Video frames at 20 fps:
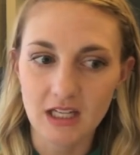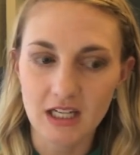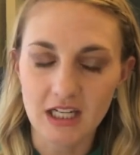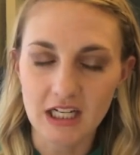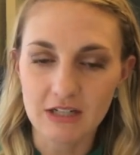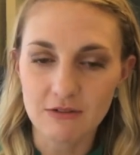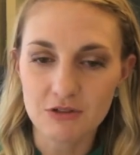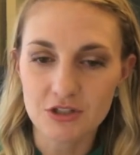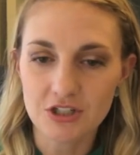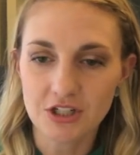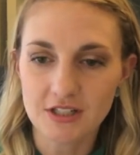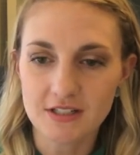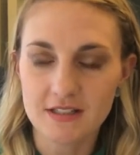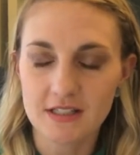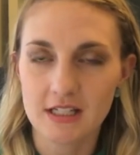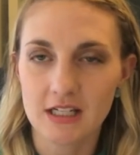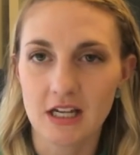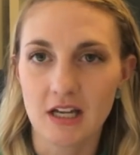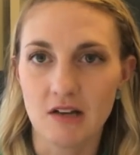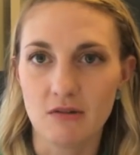It
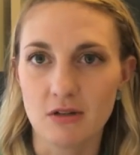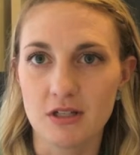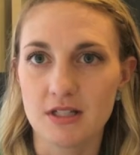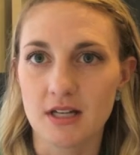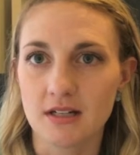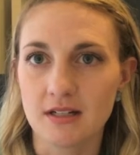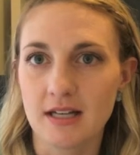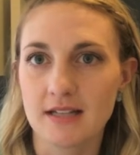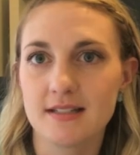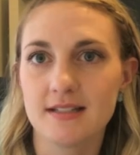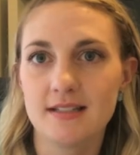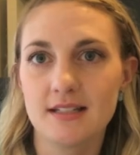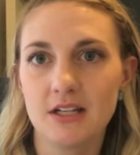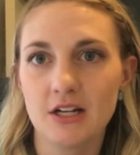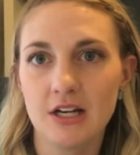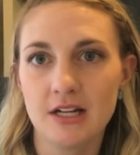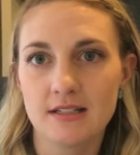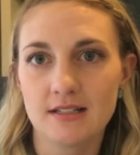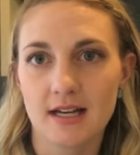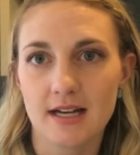was
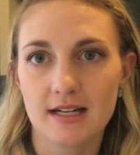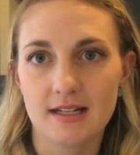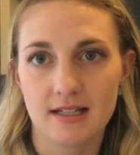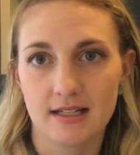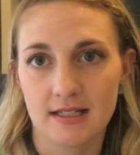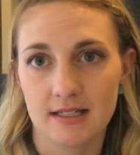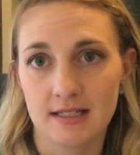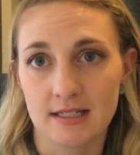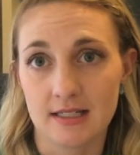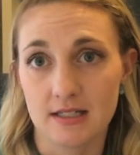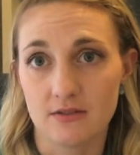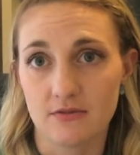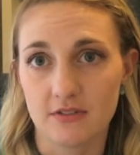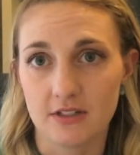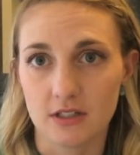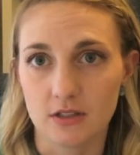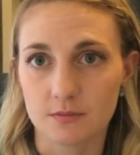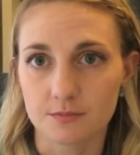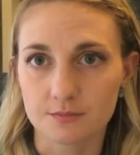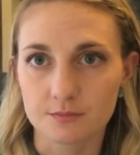unnecessary anxiety that I didn't need to
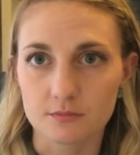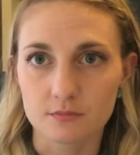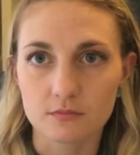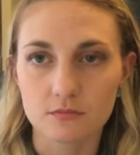feel.